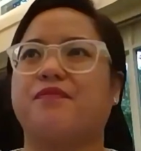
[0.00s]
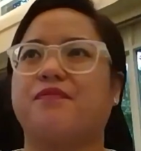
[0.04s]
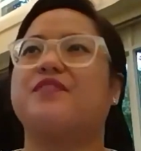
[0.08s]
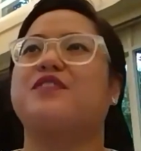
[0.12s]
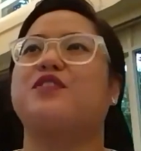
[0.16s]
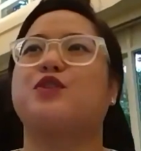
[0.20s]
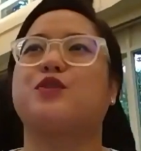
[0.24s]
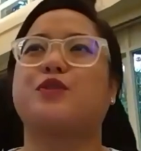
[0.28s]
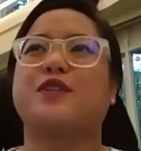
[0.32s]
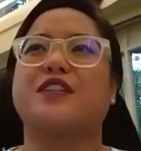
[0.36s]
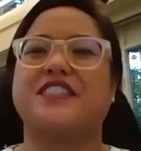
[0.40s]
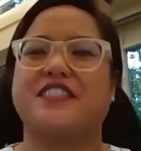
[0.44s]

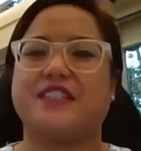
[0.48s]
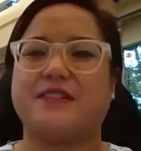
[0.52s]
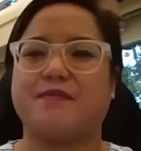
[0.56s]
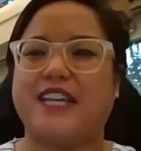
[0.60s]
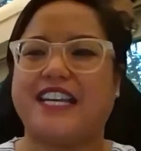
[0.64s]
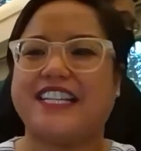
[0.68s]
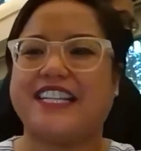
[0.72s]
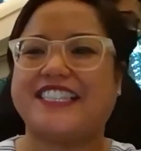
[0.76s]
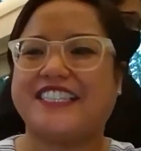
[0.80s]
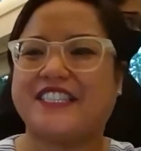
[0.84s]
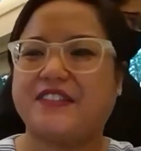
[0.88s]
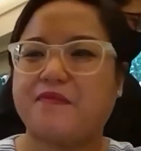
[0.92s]
Tourism,
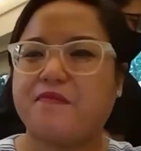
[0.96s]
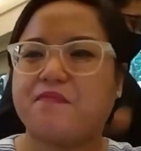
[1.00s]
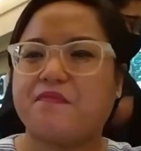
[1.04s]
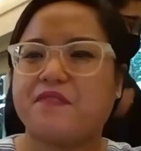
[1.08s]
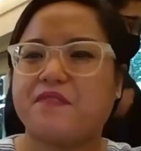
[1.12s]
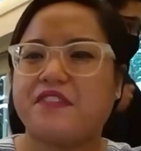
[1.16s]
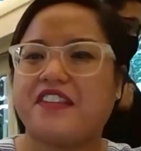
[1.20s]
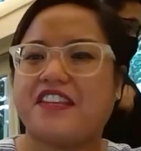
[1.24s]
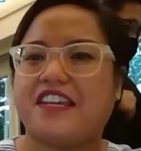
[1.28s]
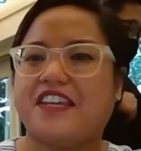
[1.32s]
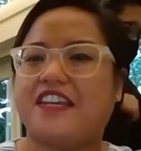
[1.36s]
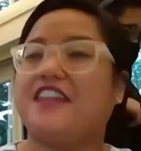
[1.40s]
yes,
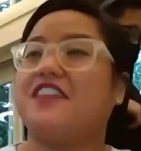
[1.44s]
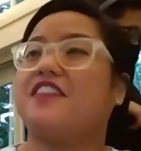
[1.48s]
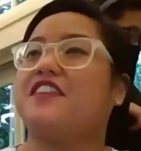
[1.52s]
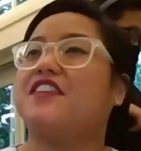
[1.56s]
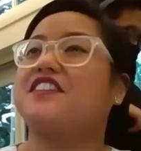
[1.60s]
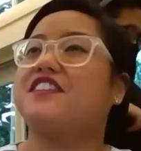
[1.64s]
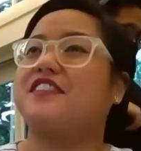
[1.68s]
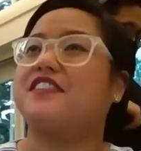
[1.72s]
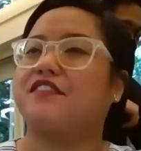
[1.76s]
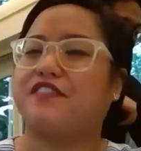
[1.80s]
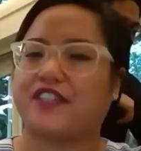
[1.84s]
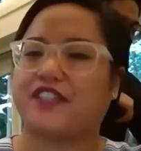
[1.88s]
in
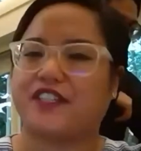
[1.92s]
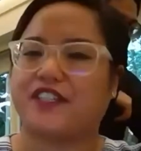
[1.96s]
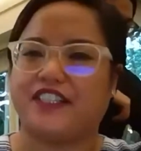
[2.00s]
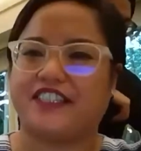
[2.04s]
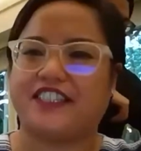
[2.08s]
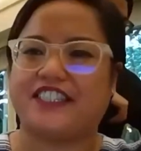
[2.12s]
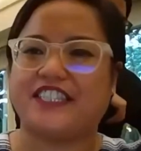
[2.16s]
this difficult